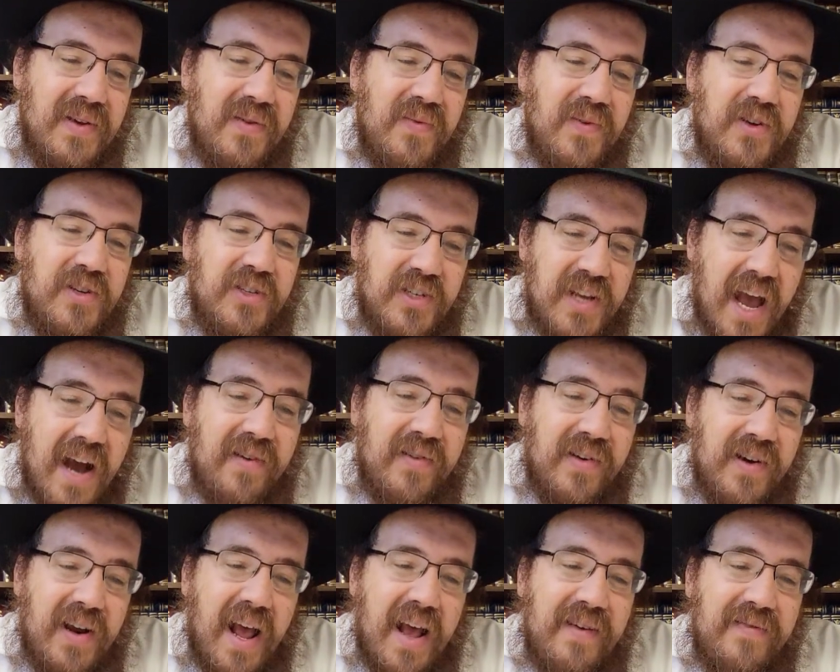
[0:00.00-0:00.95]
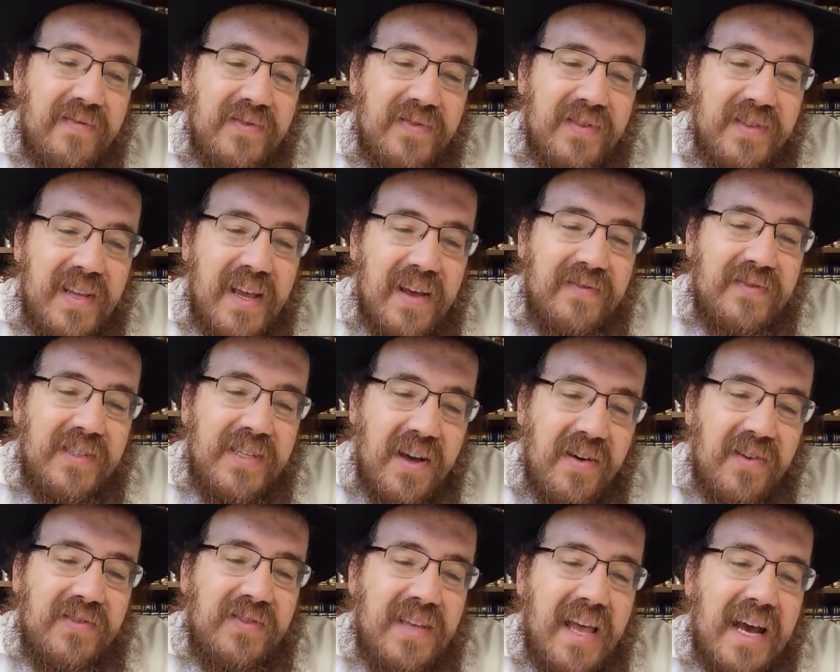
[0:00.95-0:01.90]
we shout and have to have
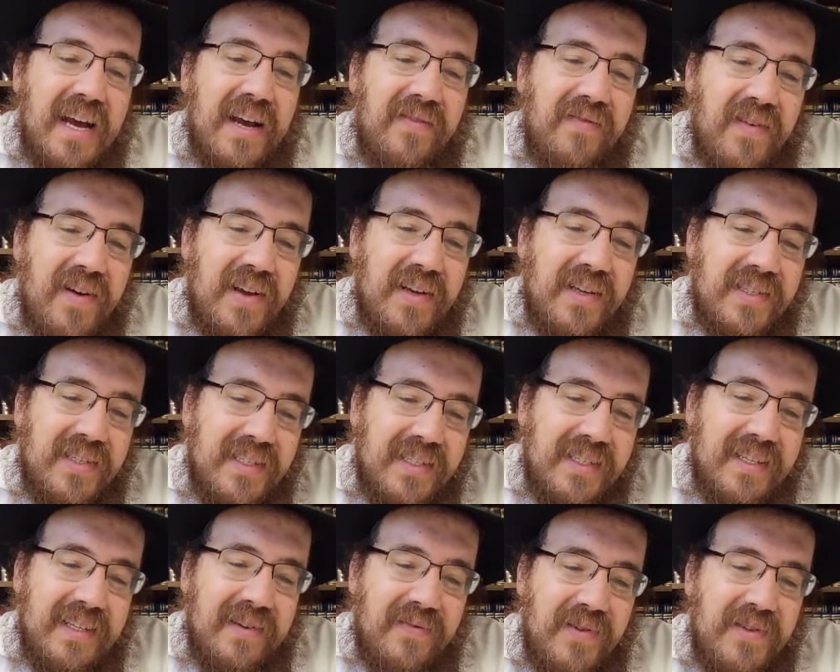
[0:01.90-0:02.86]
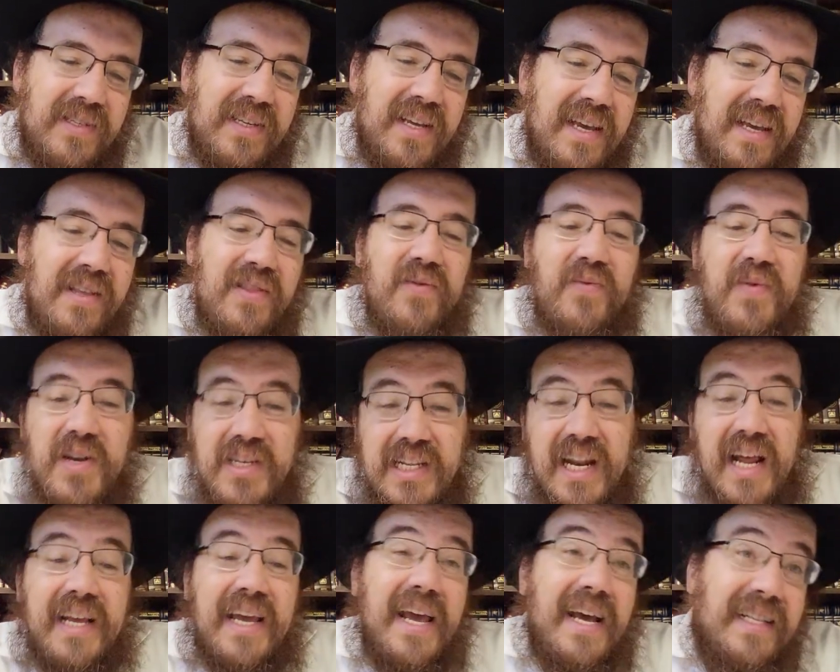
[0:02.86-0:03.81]
self-sacrifice. And we say, the reason
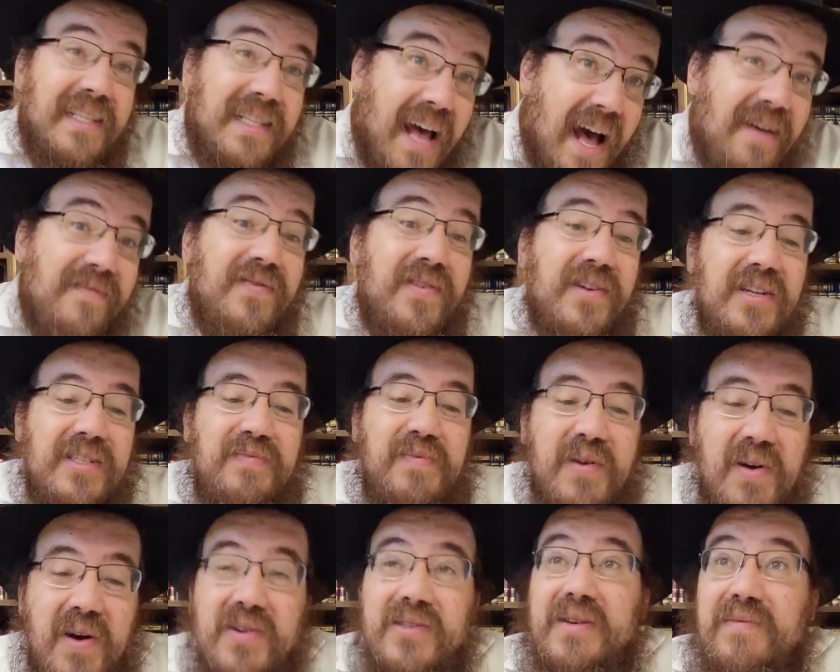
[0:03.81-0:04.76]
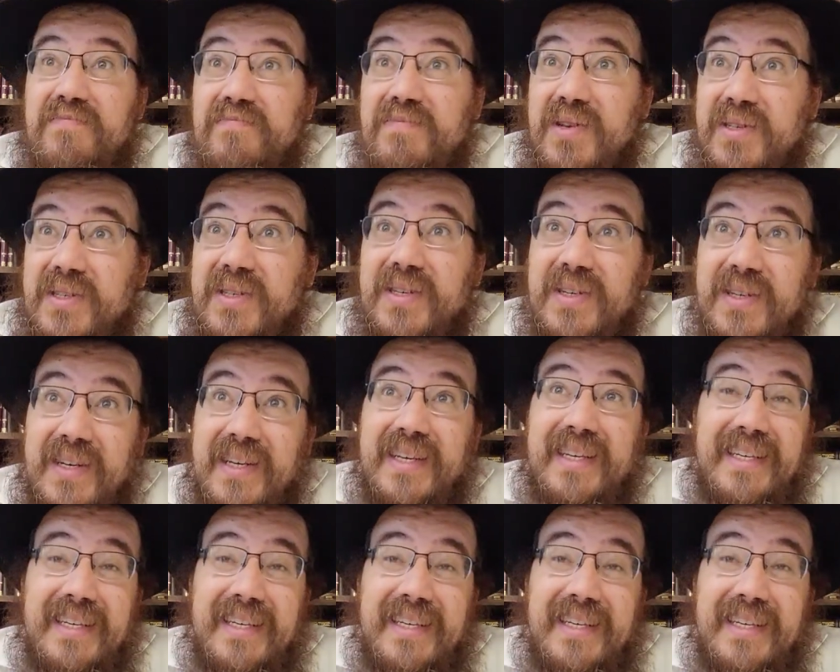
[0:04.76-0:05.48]
I can't daven is because I'm busy